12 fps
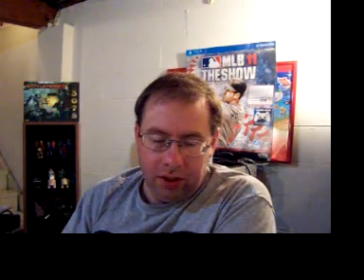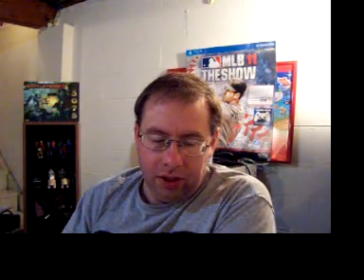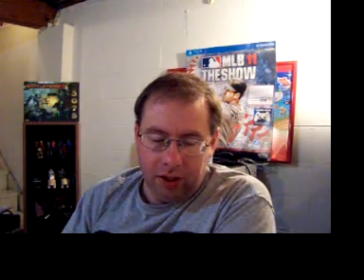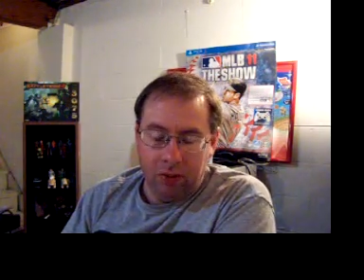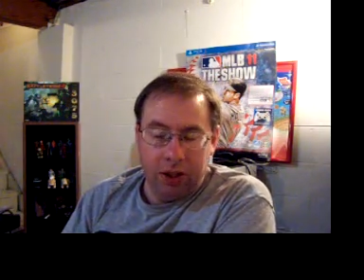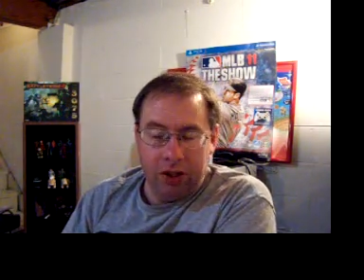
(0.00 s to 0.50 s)

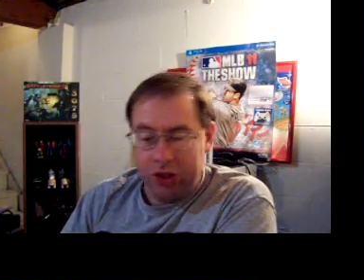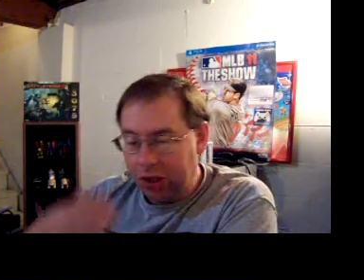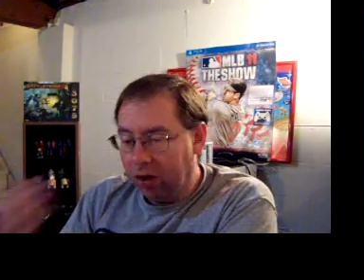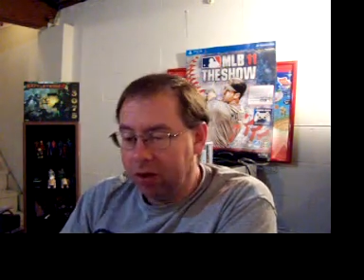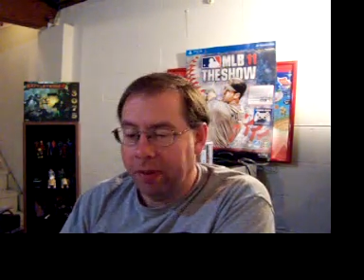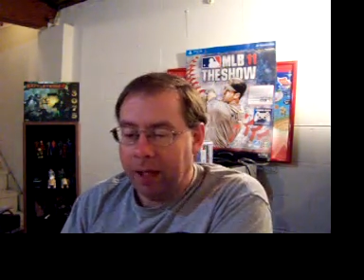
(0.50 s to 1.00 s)
You want to
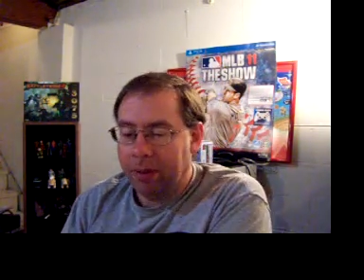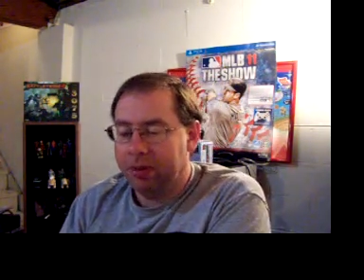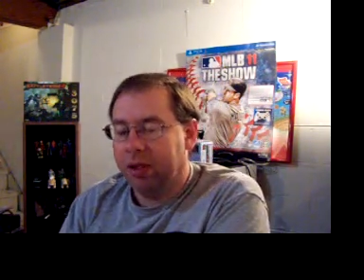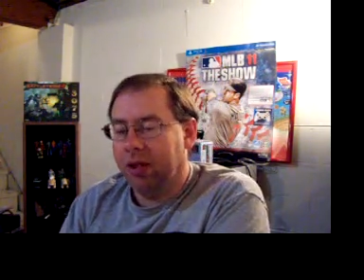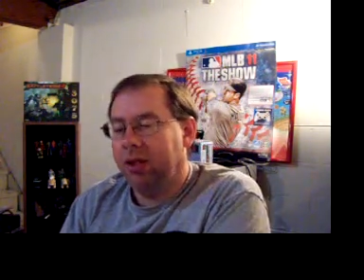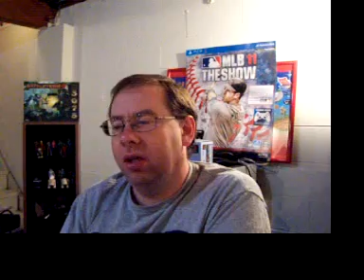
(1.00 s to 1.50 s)
show the map
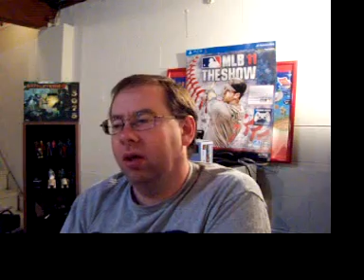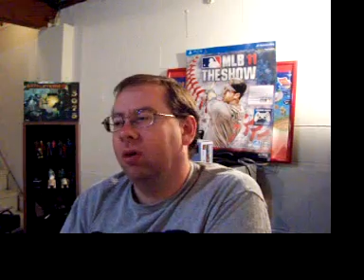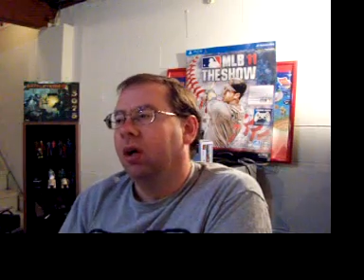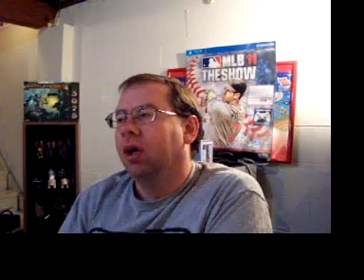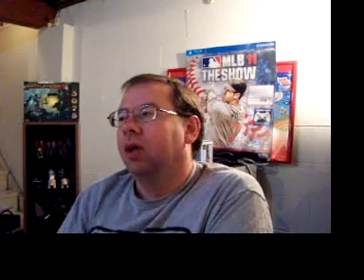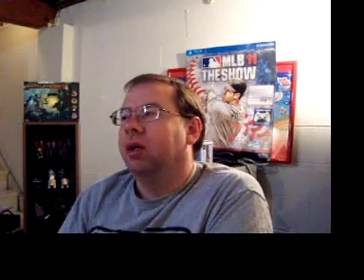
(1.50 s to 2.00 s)
and tell
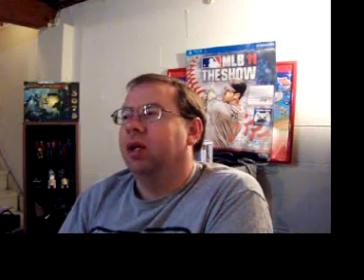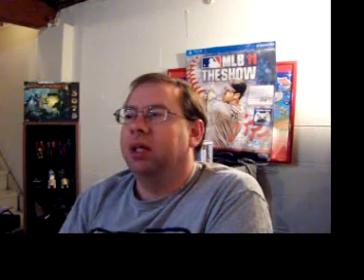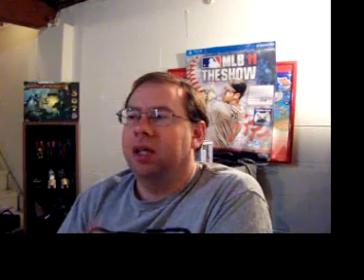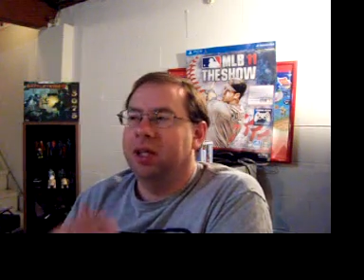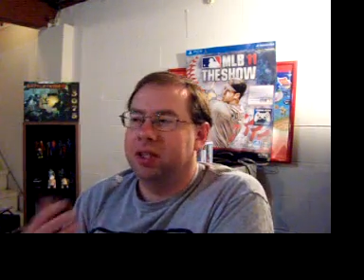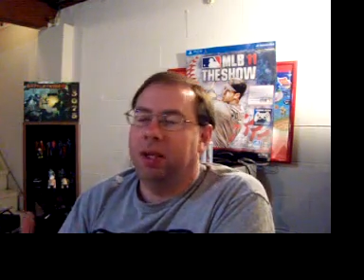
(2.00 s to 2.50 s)

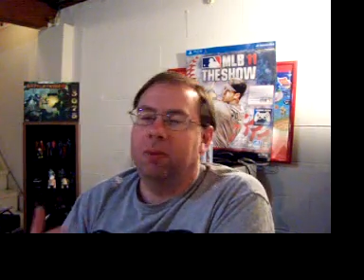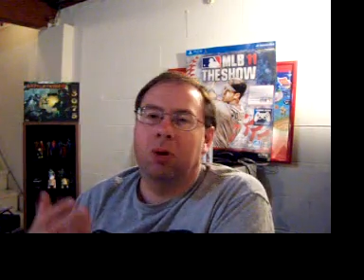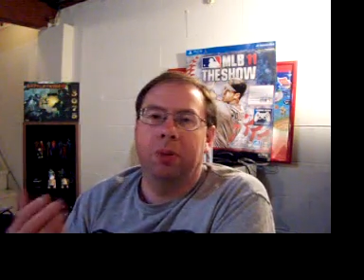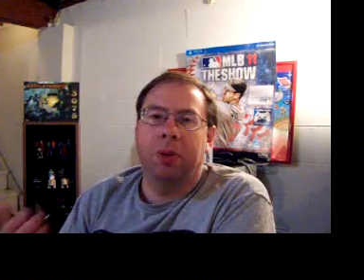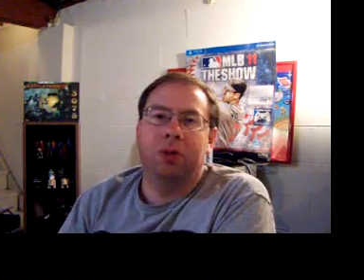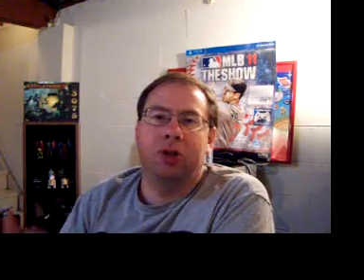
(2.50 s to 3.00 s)
and say
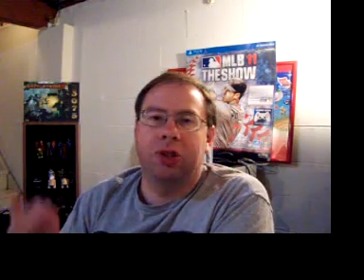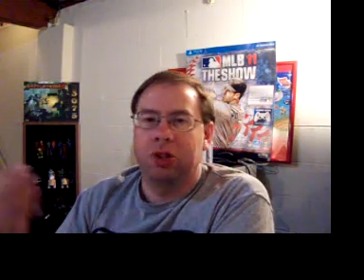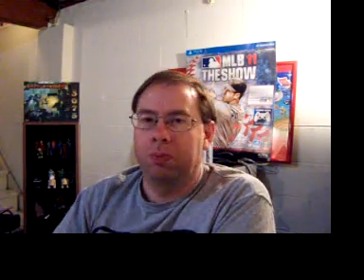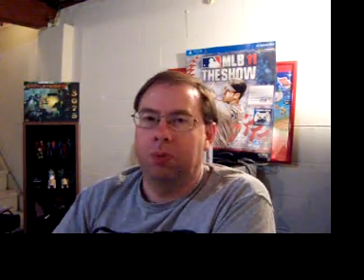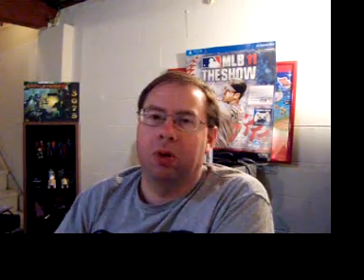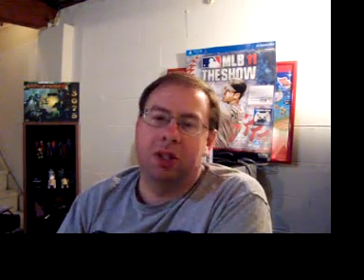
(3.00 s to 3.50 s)
more people should
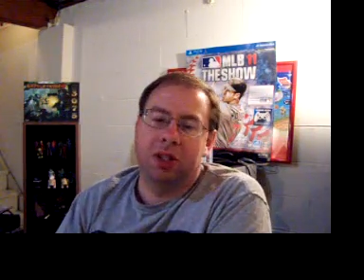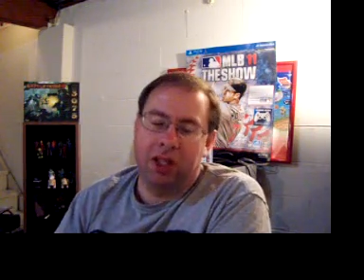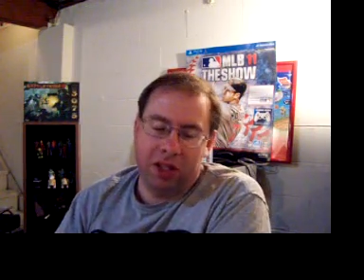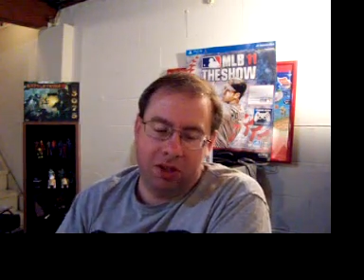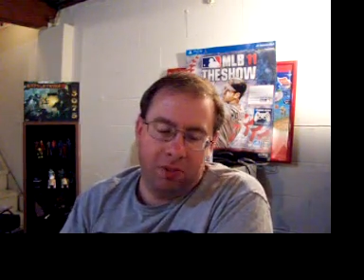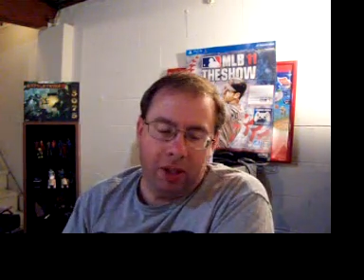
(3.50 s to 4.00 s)
support these
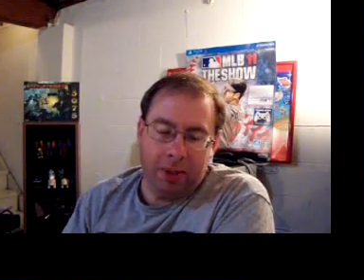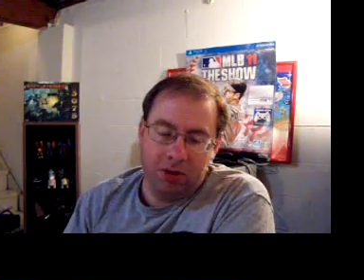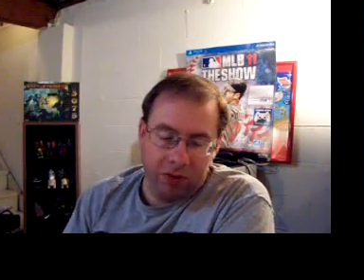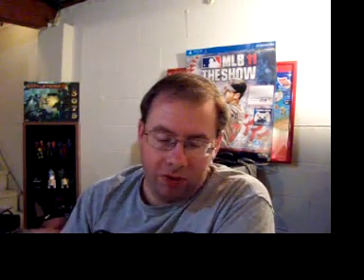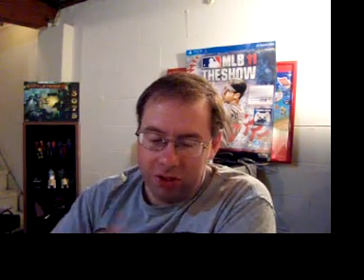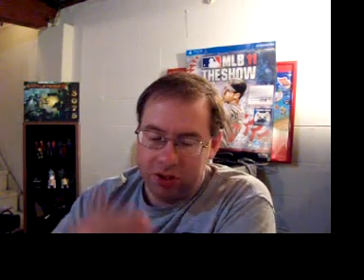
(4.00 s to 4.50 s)
custom
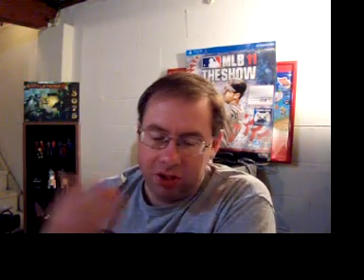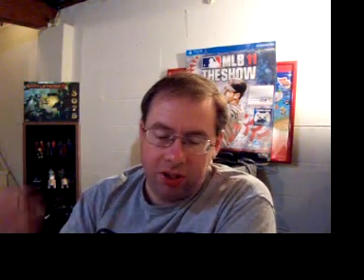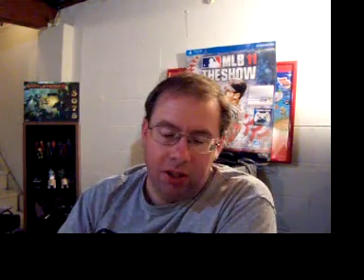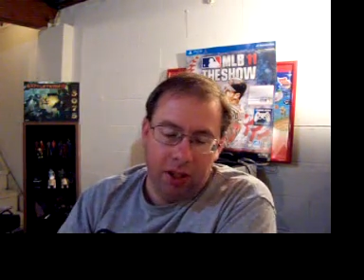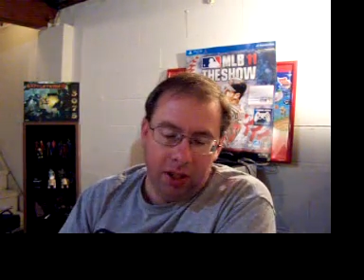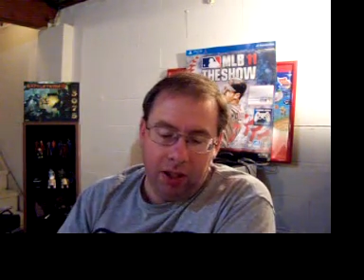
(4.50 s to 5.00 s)
maps. If you're
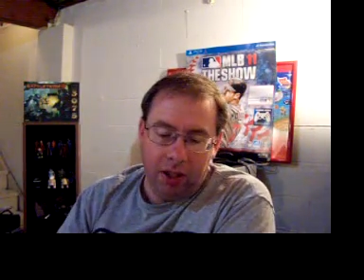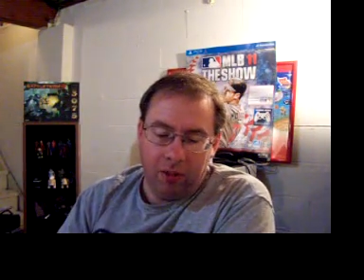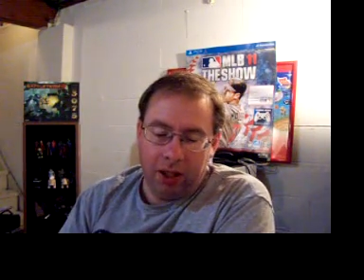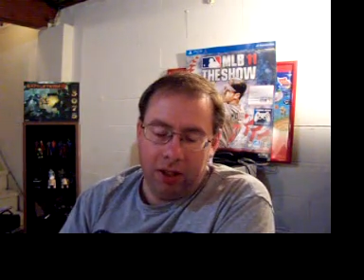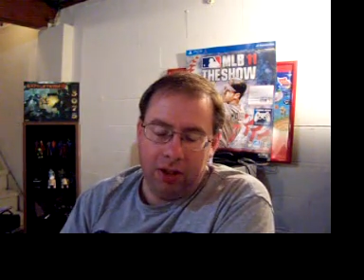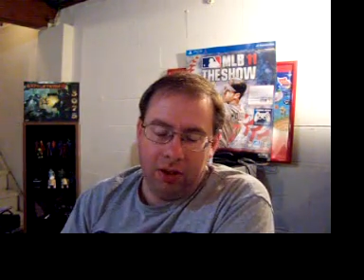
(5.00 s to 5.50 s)
interested in
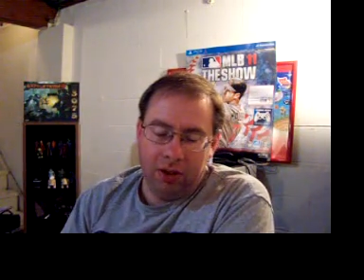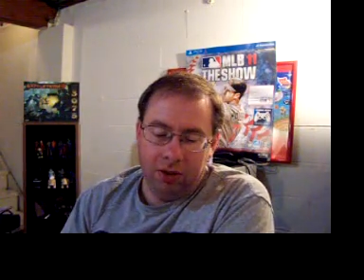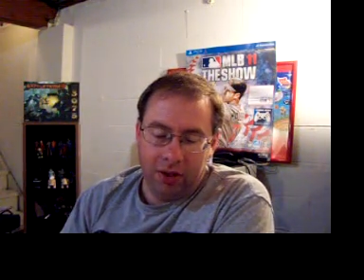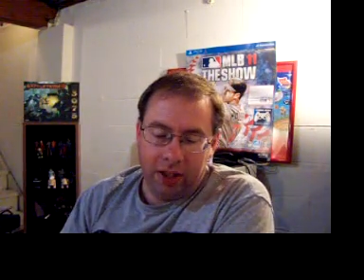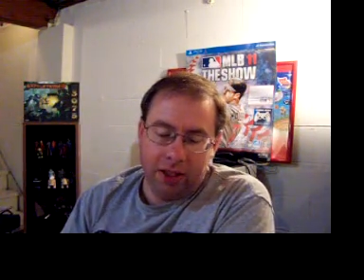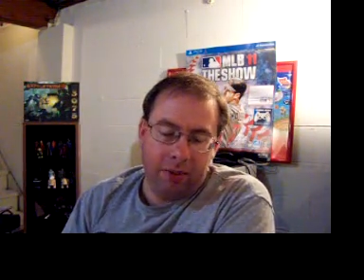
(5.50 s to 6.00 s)
wanting to
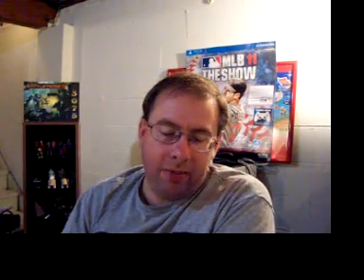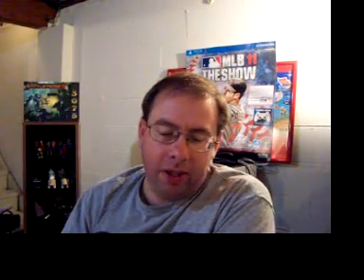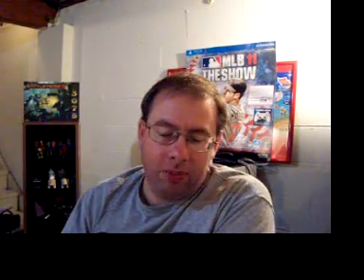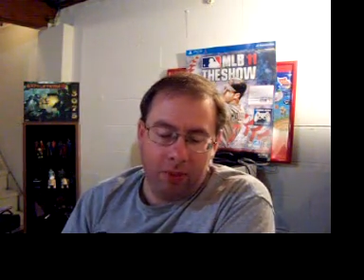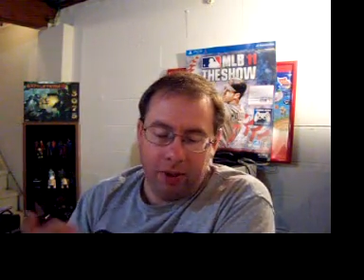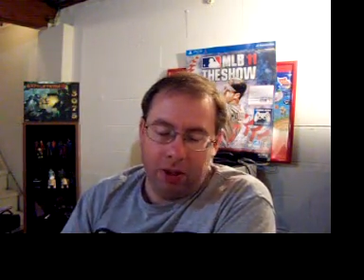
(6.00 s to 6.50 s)
look at that
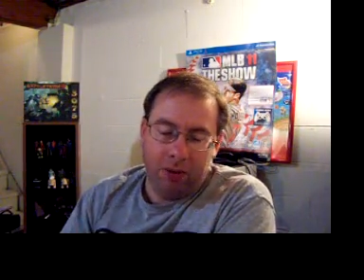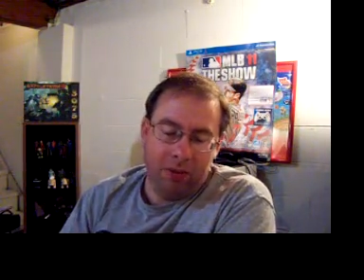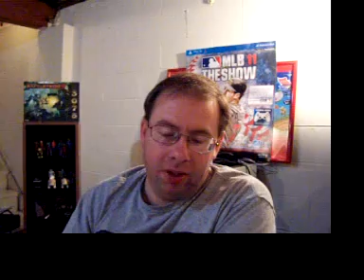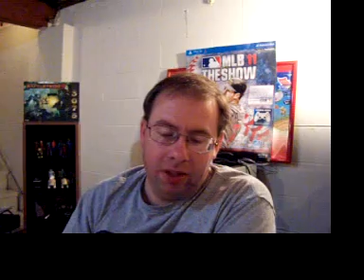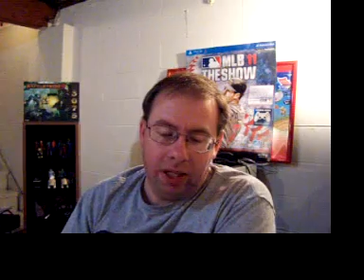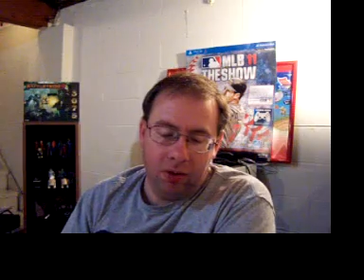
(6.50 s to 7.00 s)
map or
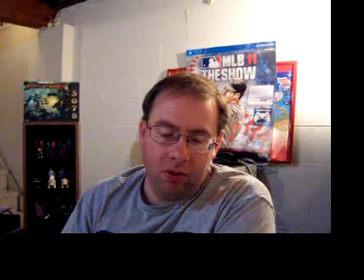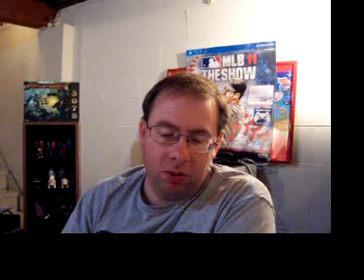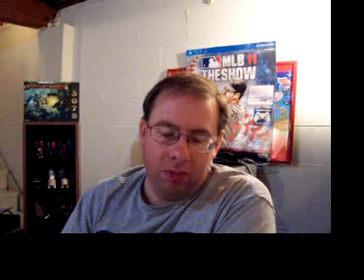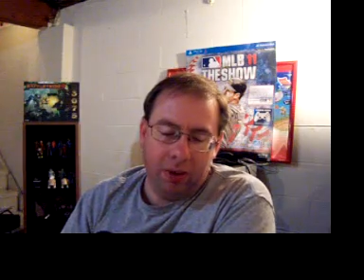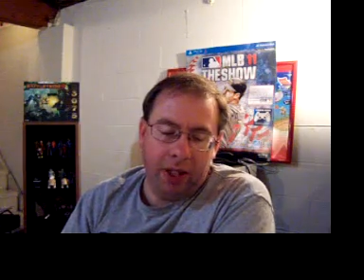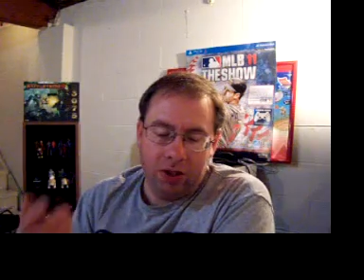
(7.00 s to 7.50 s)
maybe download
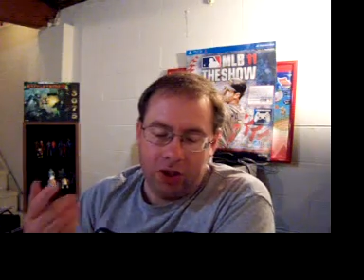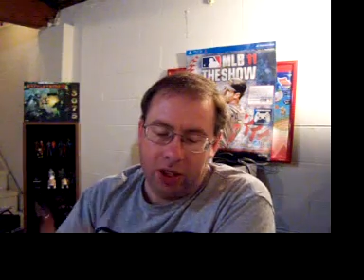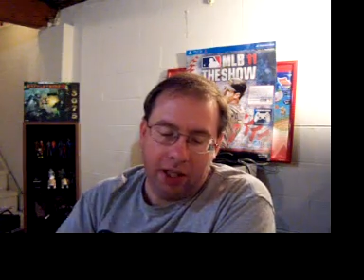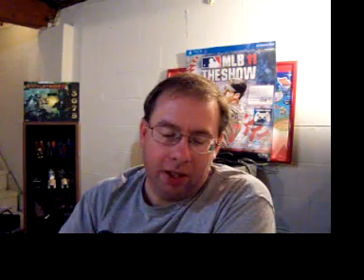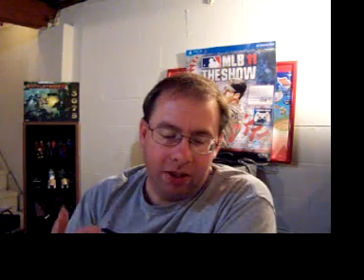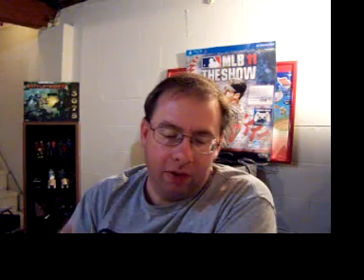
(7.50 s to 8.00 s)
and play it,
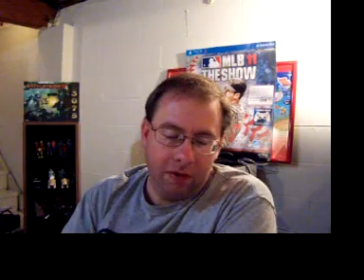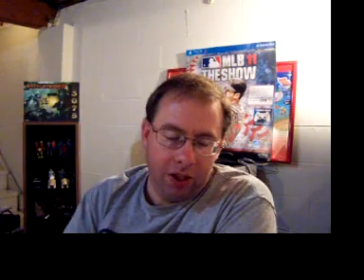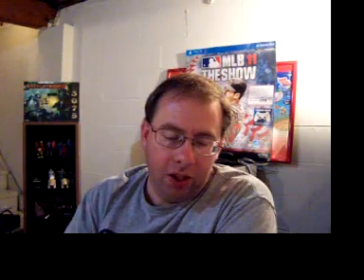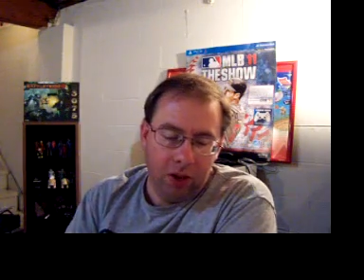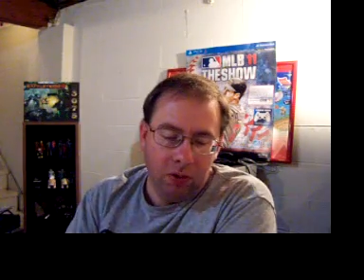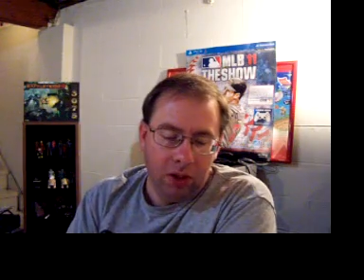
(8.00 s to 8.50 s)
check out that
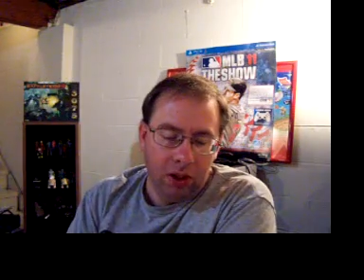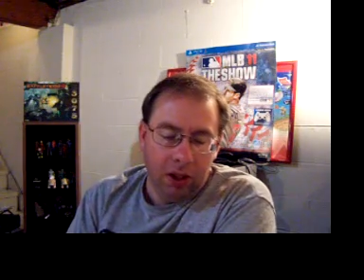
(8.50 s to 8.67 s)
video.